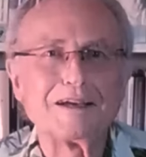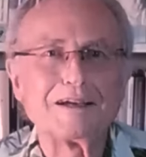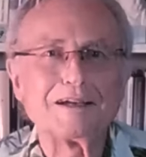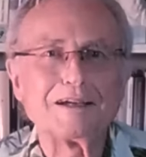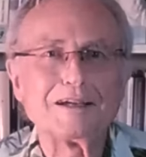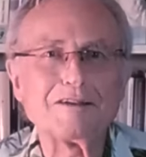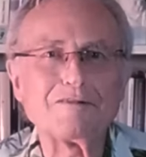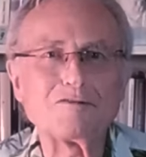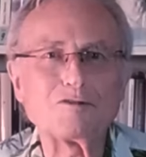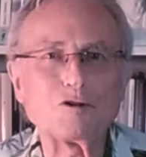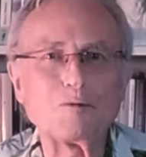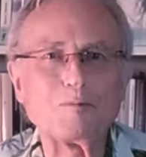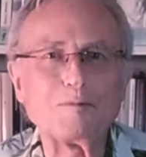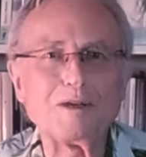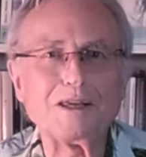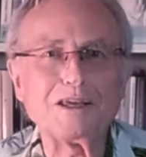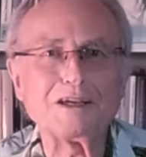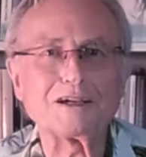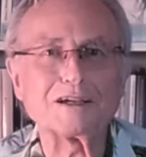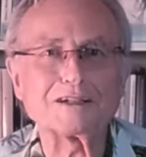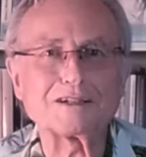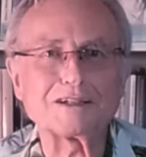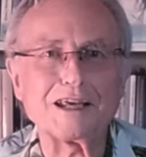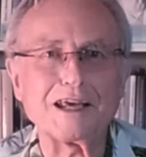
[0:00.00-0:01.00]
if you're being
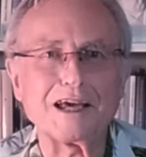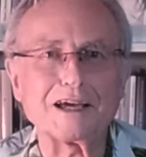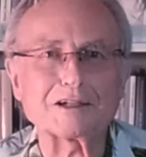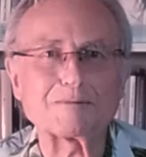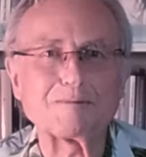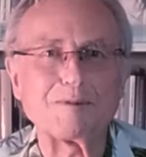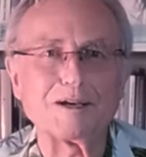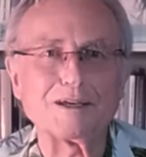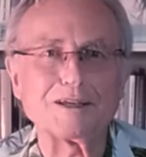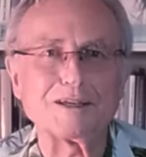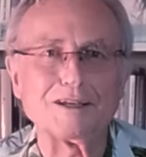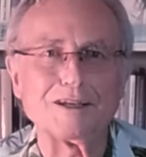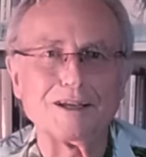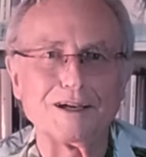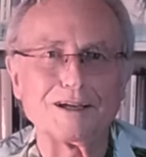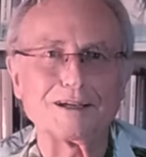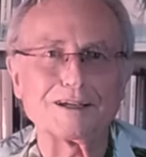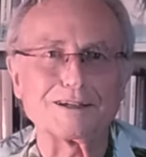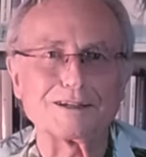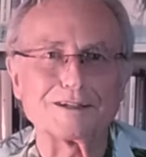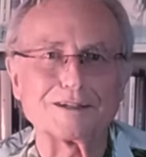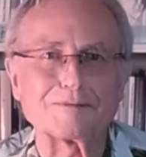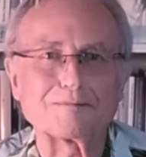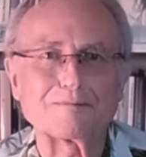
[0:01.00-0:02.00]
attacked by a
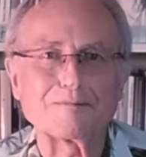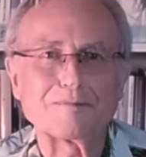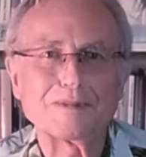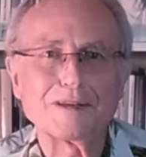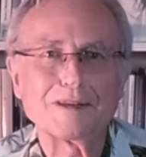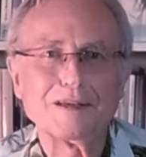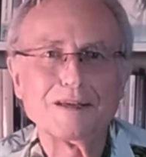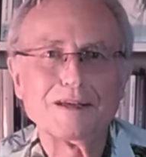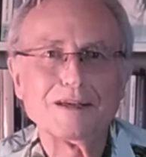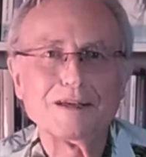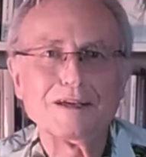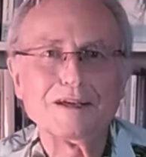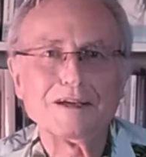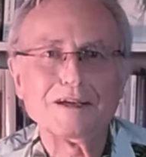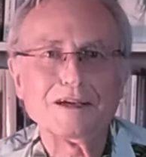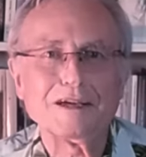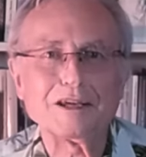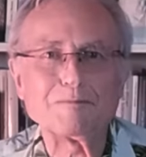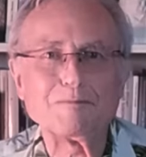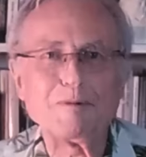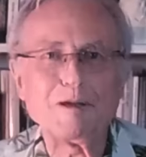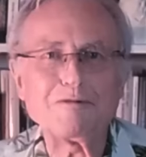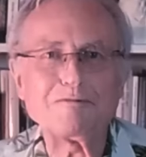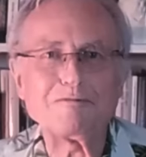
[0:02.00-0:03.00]
lion, it
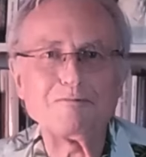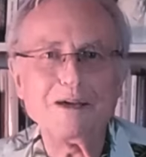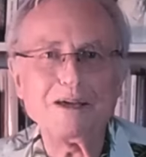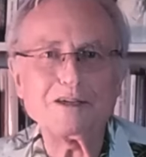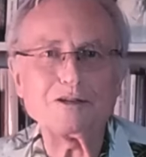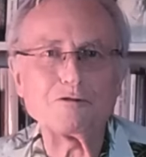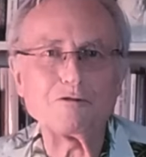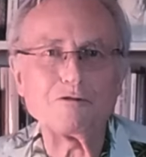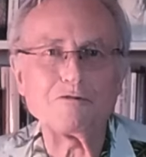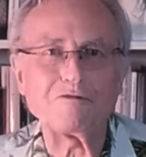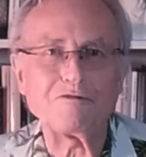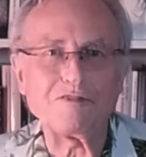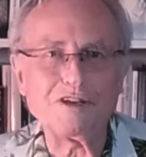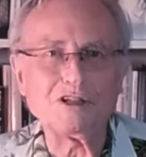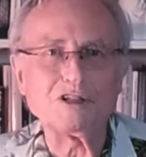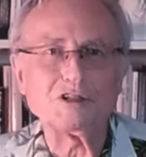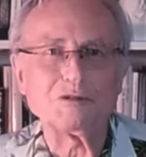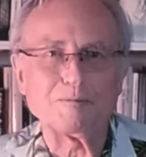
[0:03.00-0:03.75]
may make you feel